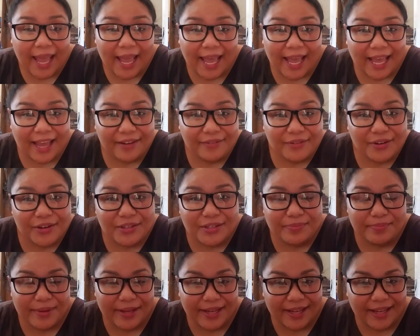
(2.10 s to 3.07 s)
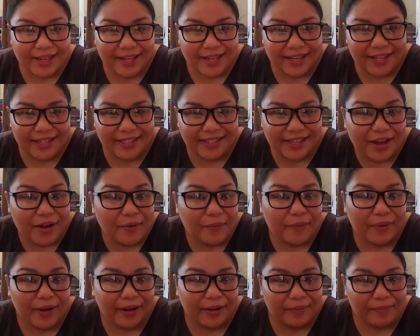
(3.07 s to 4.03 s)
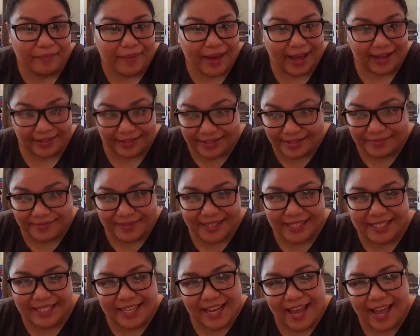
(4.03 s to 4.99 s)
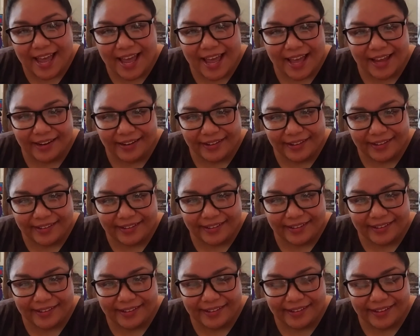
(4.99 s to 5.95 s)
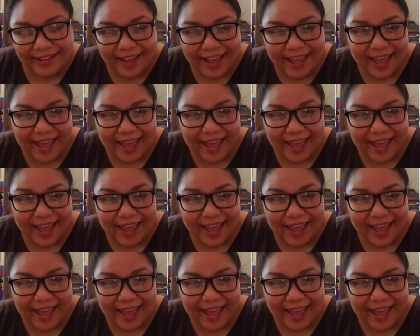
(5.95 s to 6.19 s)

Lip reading: Hey RoseBudz, welcome back to my channel.